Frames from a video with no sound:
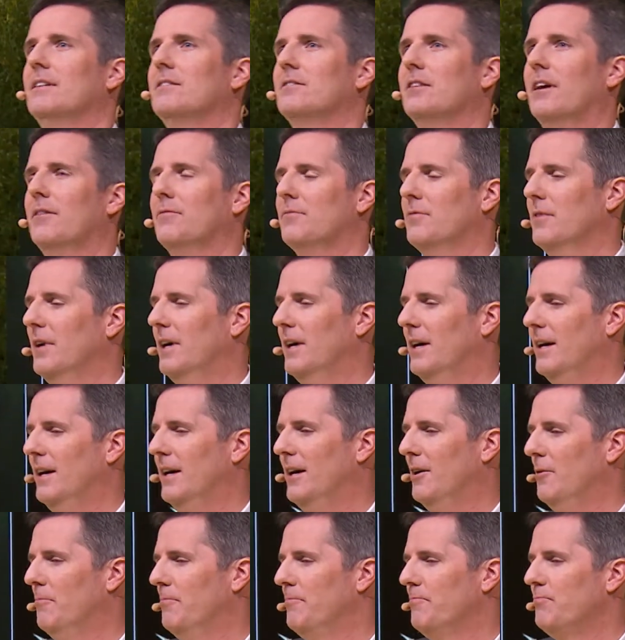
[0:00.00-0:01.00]
Stuff.
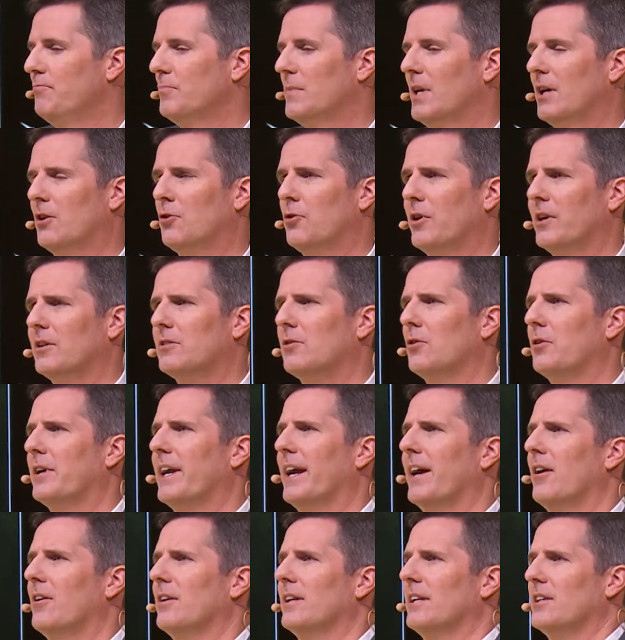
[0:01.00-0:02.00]
Um, critical
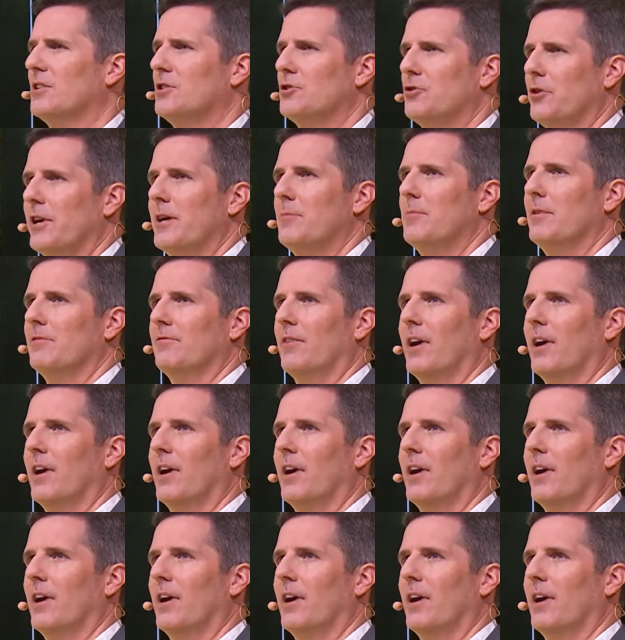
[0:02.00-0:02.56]
care in extreme